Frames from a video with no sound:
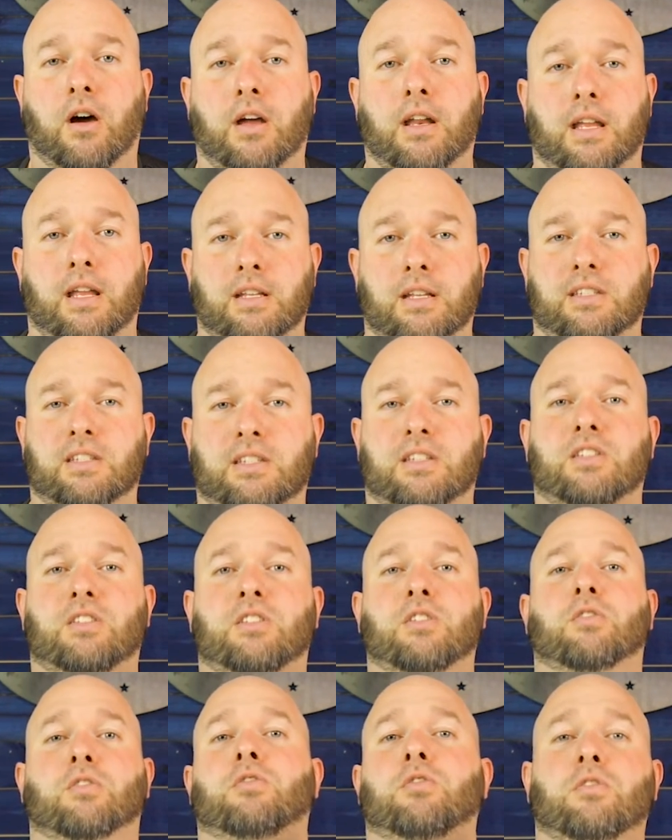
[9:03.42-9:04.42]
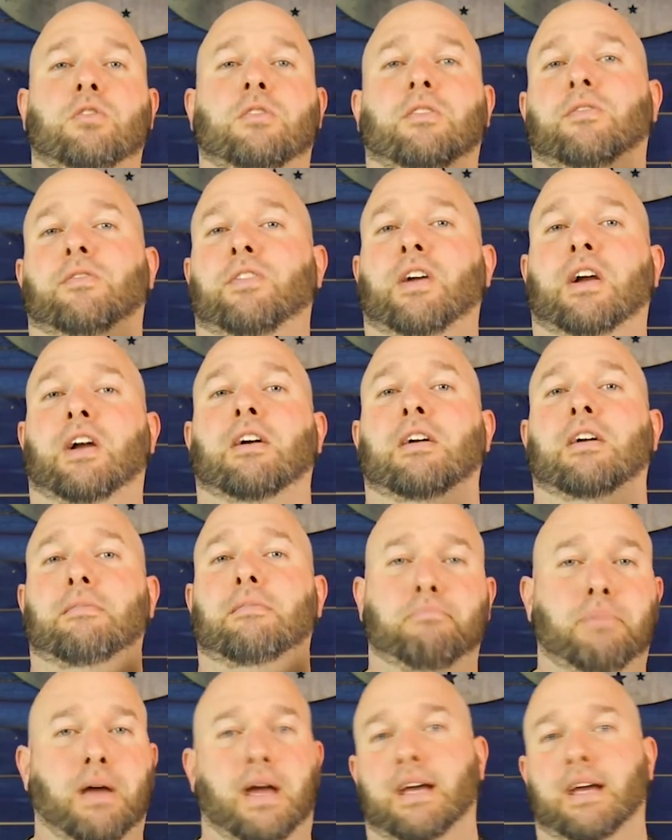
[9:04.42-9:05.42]
on and still do your very
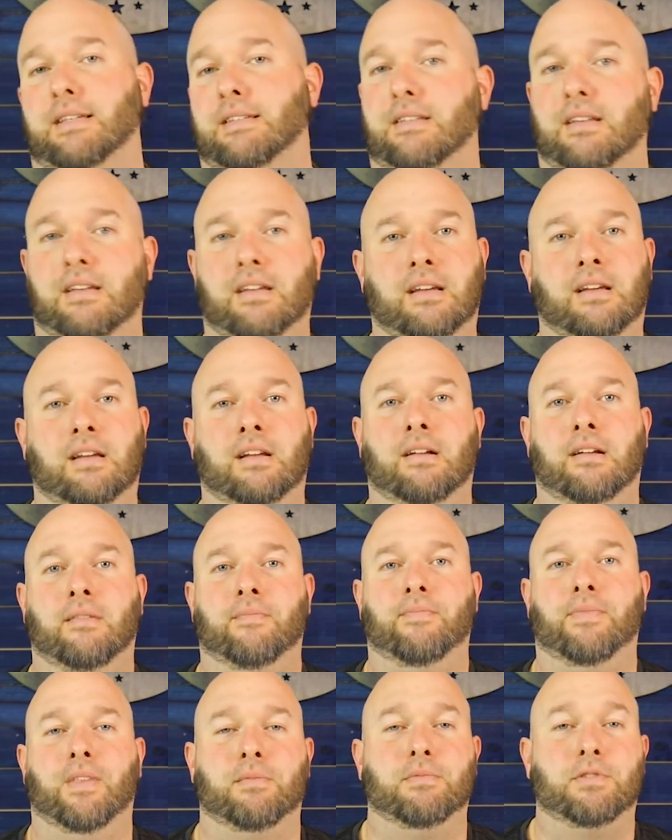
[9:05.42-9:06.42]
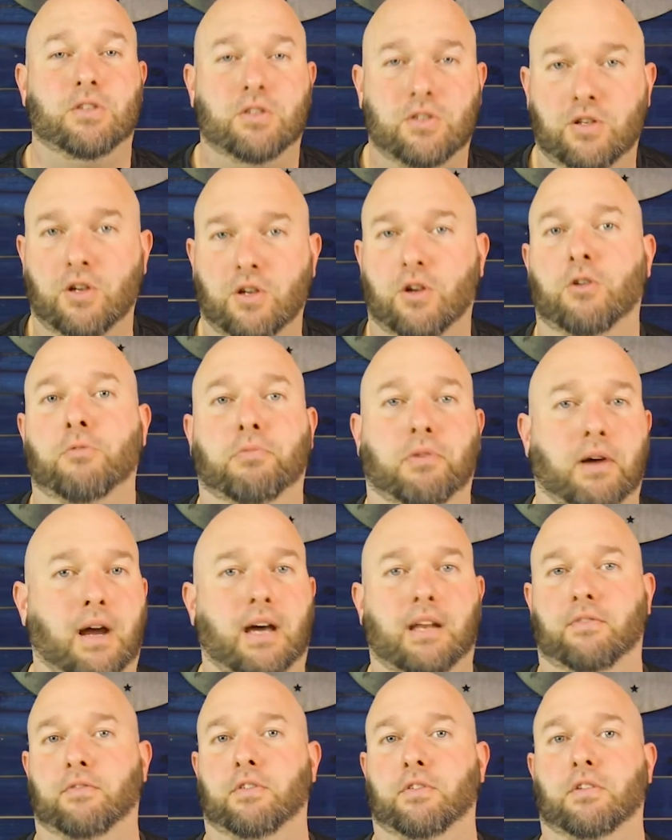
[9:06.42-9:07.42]
best. I'm so
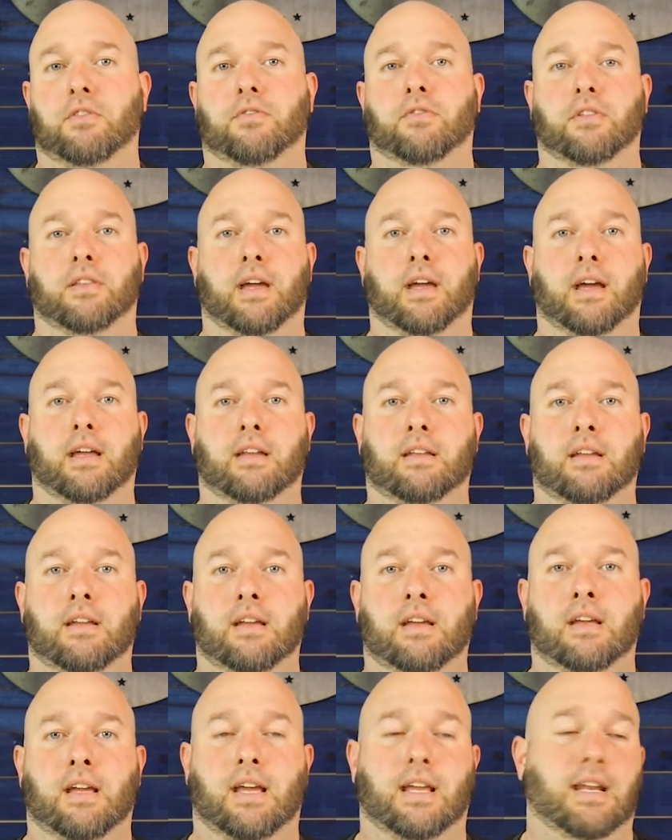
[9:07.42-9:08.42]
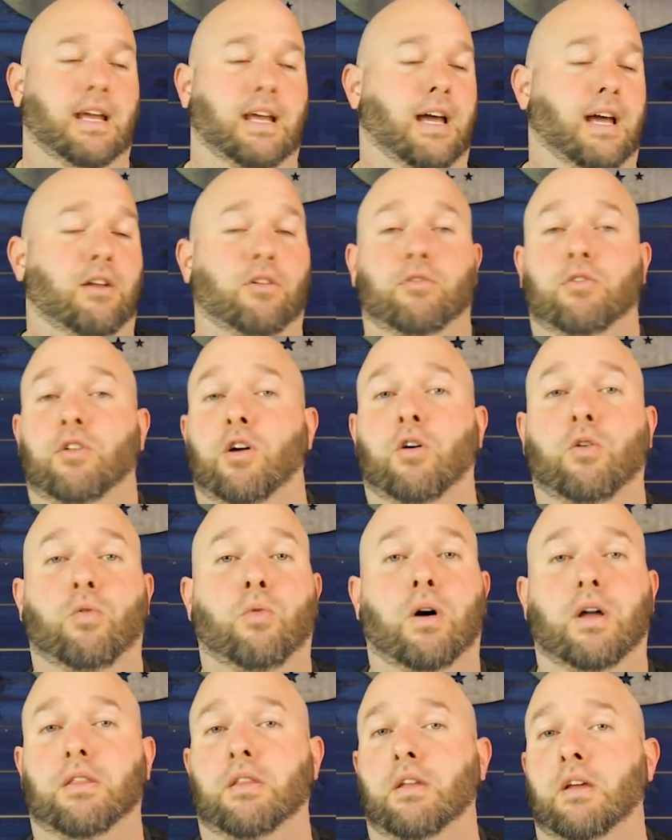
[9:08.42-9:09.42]
proud of you for that. And I don't know
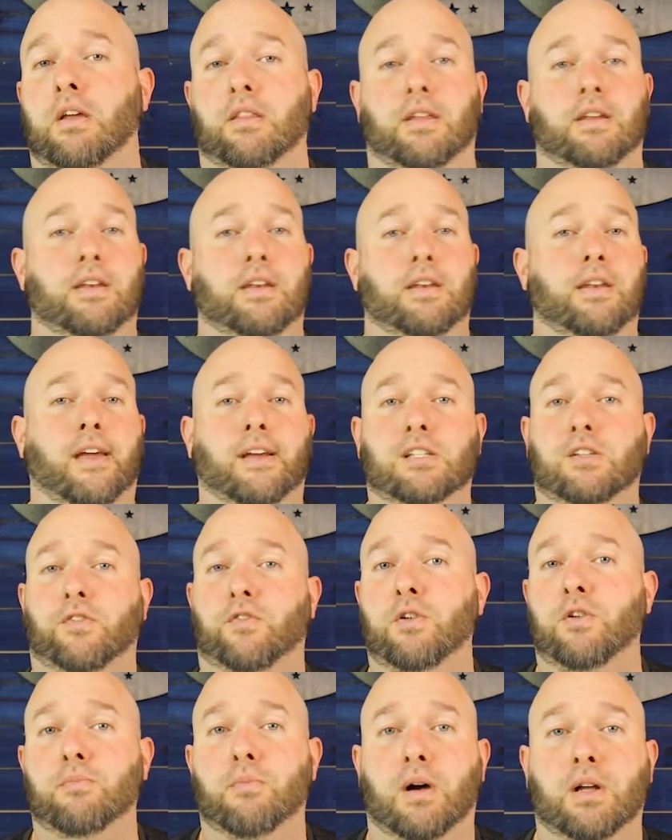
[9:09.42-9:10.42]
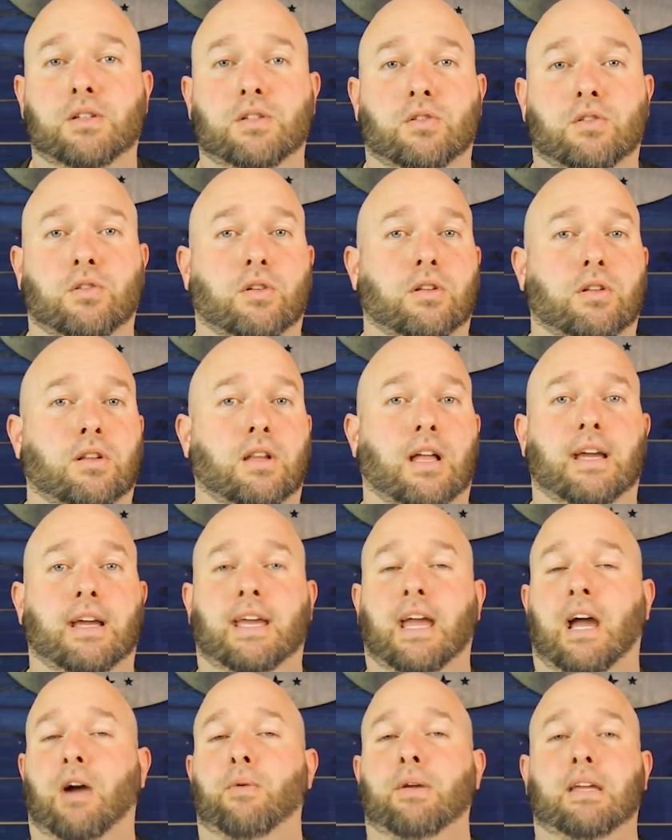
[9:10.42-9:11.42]
what the next few months look like,
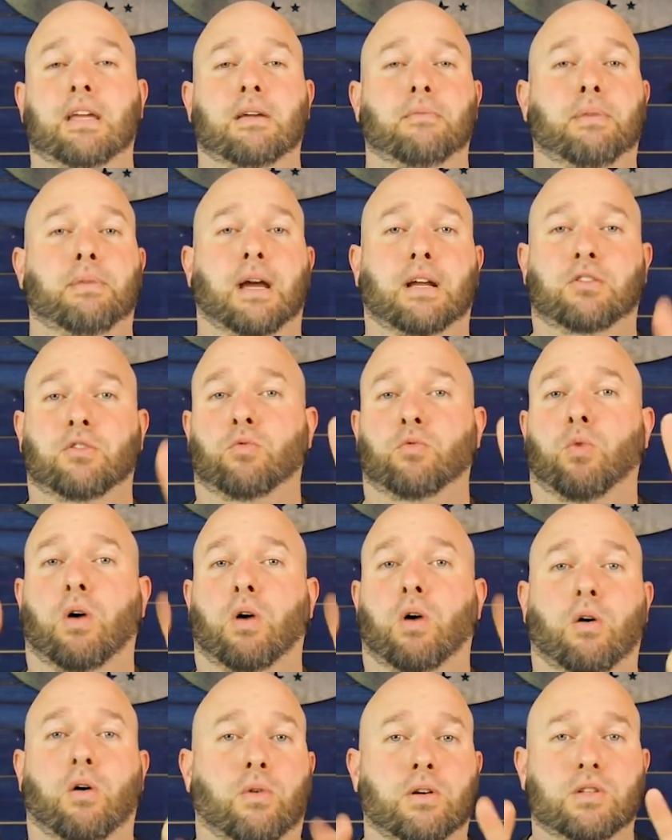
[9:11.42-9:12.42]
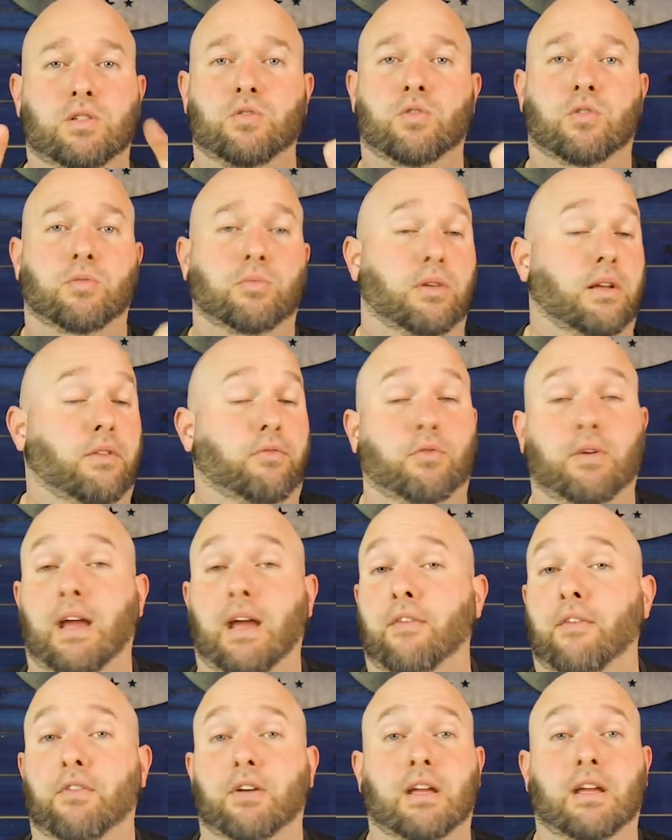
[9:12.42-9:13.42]
how we get back to what was normal, if we
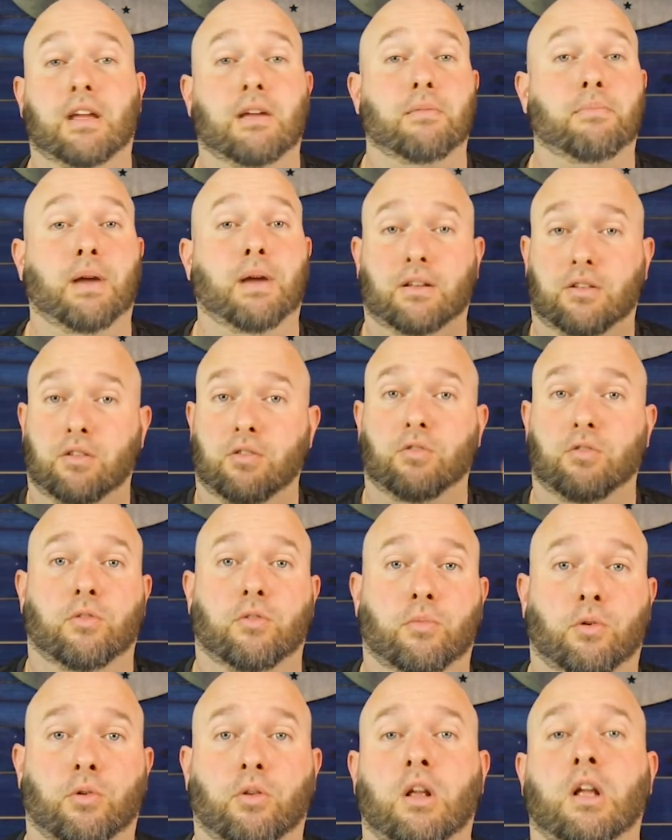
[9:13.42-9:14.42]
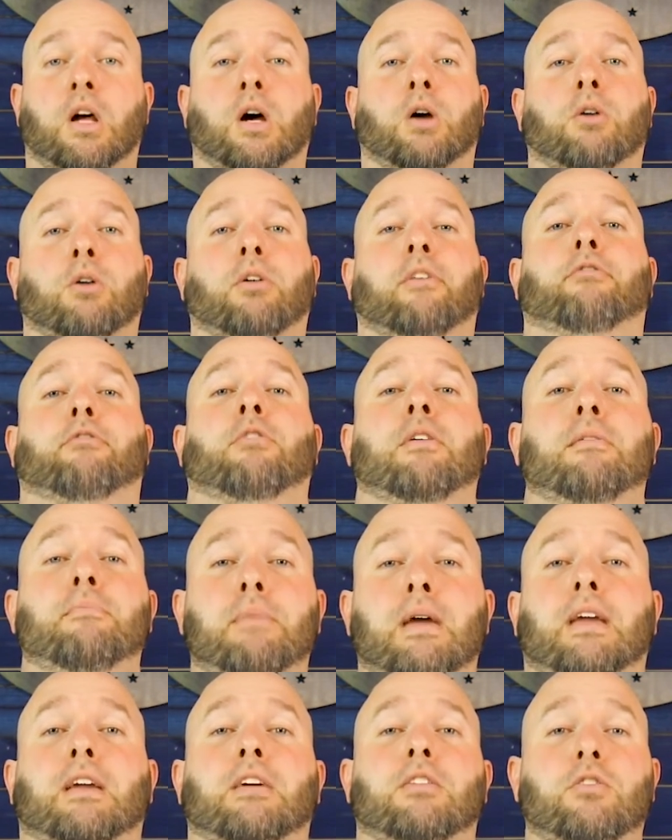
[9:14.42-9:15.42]
ever get back to normal, or if we
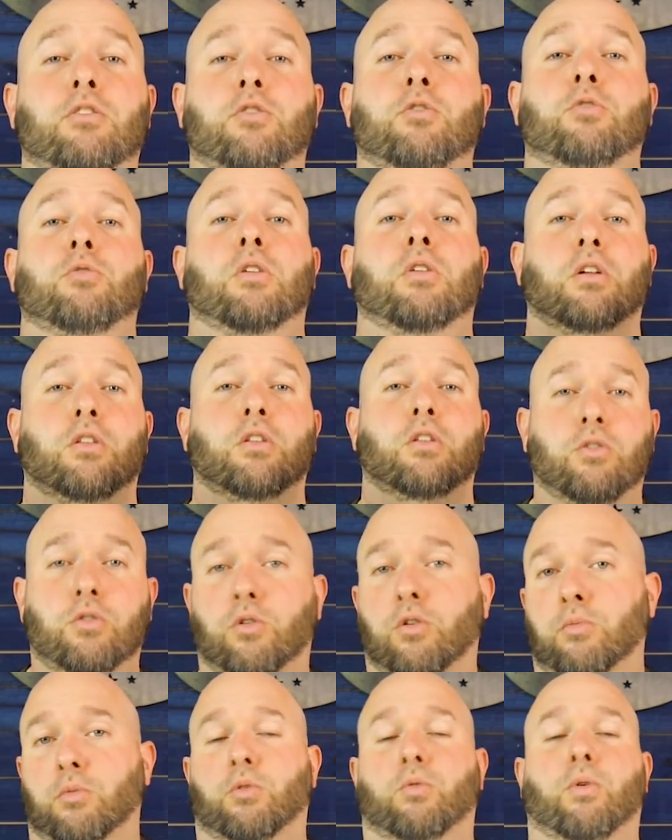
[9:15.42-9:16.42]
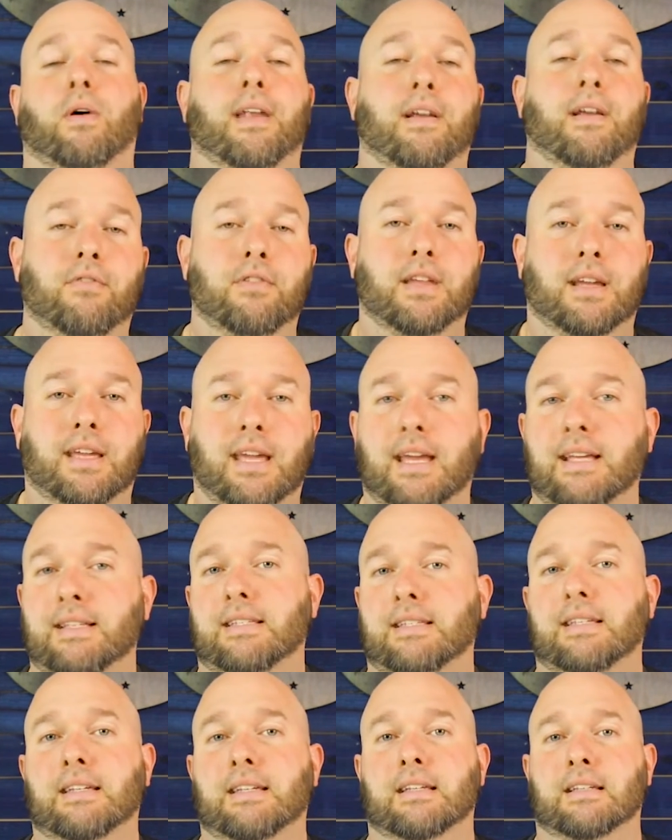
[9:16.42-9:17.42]
make a new normal. Whatever the
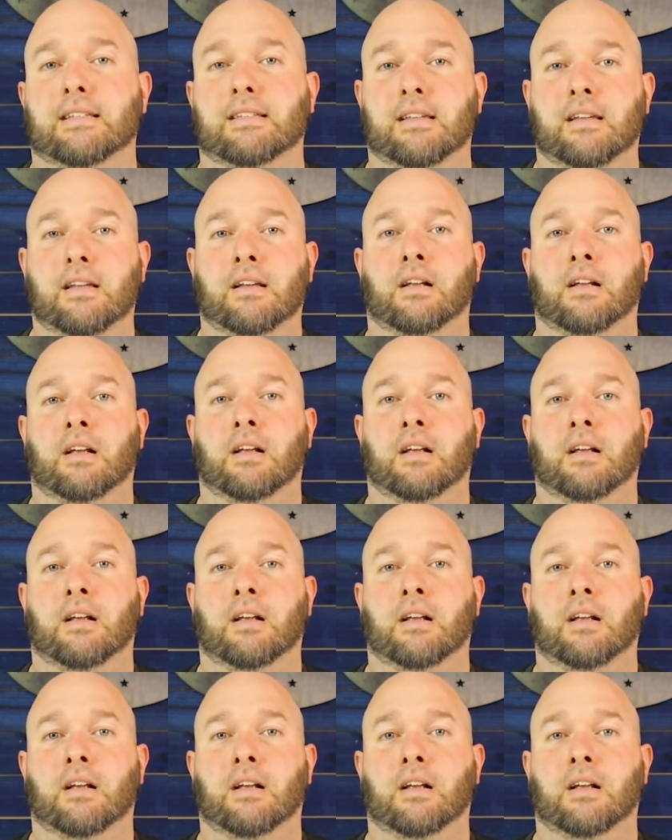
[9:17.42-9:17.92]
case is,